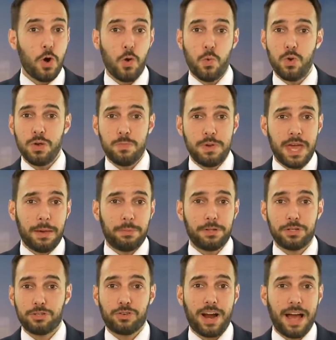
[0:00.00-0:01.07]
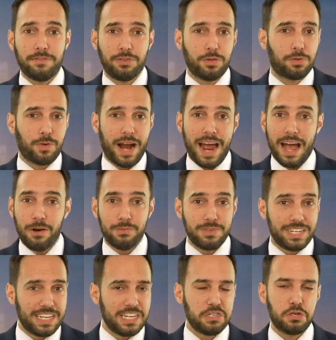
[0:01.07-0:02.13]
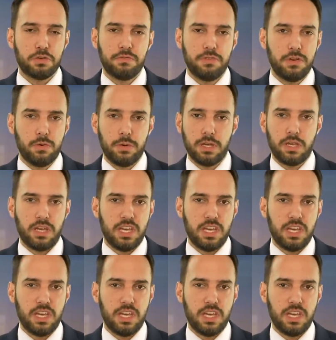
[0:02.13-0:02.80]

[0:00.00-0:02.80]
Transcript: wouldn't be able to travel around interviewing